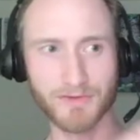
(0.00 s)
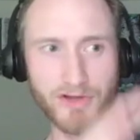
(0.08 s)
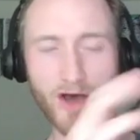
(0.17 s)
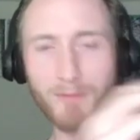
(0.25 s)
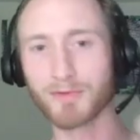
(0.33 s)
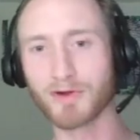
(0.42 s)

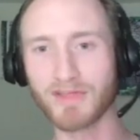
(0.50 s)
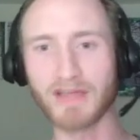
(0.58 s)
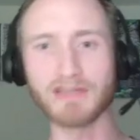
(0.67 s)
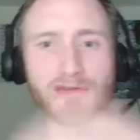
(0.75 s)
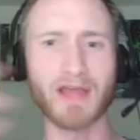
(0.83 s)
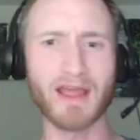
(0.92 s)
number that
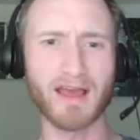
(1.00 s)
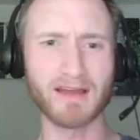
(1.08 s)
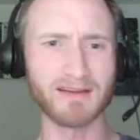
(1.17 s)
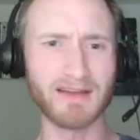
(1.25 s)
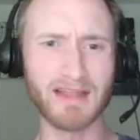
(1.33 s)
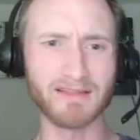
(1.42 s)
you
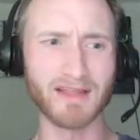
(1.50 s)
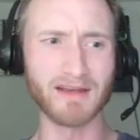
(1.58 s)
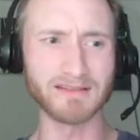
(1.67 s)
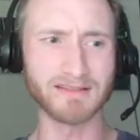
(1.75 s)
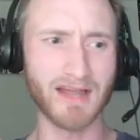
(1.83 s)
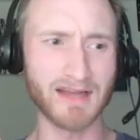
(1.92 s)
add, and then
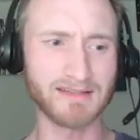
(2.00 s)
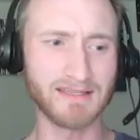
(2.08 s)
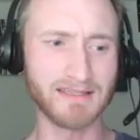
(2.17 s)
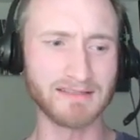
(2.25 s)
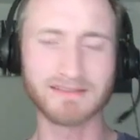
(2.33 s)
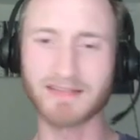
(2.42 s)
it's
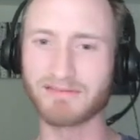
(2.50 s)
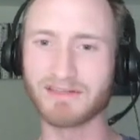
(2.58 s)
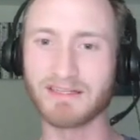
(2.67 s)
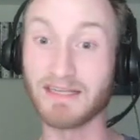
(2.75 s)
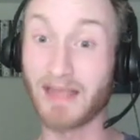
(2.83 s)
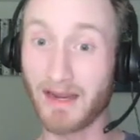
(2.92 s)

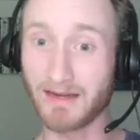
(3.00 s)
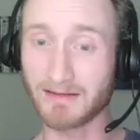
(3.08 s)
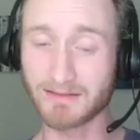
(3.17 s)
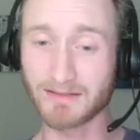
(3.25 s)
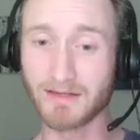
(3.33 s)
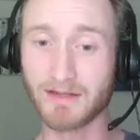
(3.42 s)

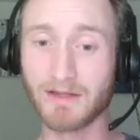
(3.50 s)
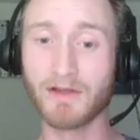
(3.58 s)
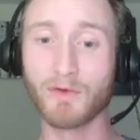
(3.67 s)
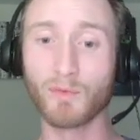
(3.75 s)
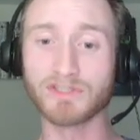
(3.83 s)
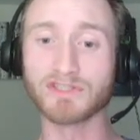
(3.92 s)
1978,
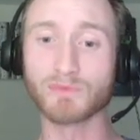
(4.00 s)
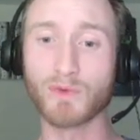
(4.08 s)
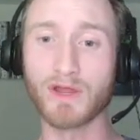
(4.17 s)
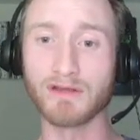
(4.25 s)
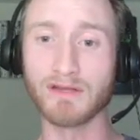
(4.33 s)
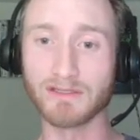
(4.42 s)
which is
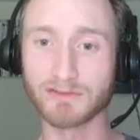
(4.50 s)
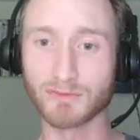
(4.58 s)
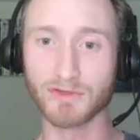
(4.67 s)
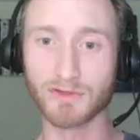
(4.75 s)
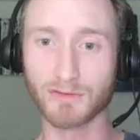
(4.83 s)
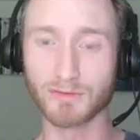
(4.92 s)
when
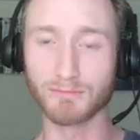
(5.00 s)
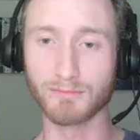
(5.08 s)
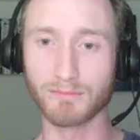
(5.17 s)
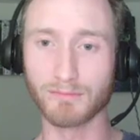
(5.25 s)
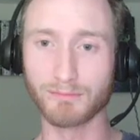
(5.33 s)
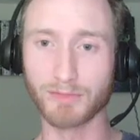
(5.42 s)
Israel
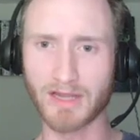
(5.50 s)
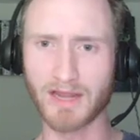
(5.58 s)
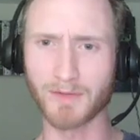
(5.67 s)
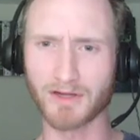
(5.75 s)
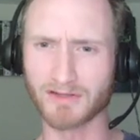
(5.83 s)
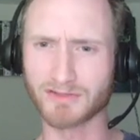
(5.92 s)

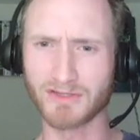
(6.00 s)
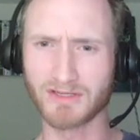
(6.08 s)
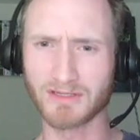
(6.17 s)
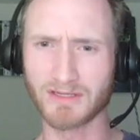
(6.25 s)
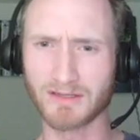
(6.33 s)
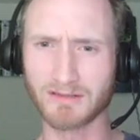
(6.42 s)
became a country
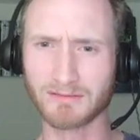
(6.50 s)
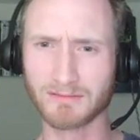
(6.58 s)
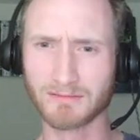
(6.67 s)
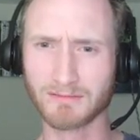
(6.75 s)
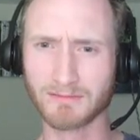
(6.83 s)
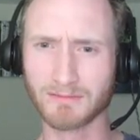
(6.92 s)
again,
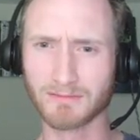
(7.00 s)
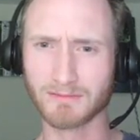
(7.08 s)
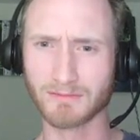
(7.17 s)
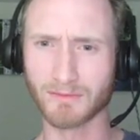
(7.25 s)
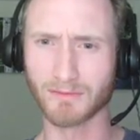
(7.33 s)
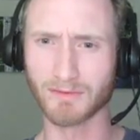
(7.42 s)

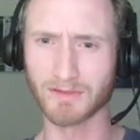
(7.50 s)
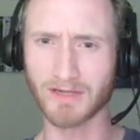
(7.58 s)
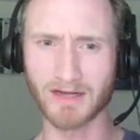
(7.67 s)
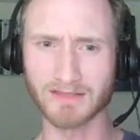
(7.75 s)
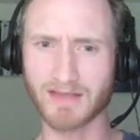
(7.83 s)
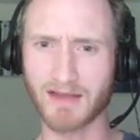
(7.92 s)
got
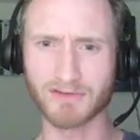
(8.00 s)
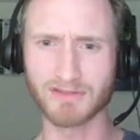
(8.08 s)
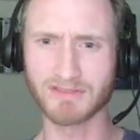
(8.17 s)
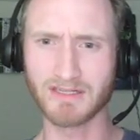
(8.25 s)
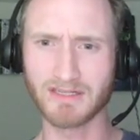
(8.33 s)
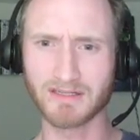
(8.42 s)
its
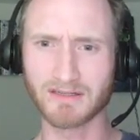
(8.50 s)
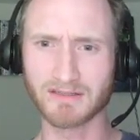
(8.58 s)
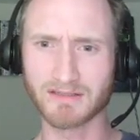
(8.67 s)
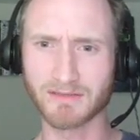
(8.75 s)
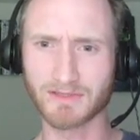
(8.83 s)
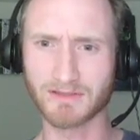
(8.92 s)
sovereignty again, or
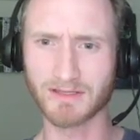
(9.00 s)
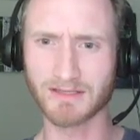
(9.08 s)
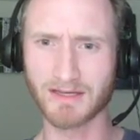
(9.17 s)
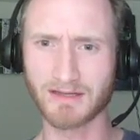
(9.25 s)
something Yom like Kippur that.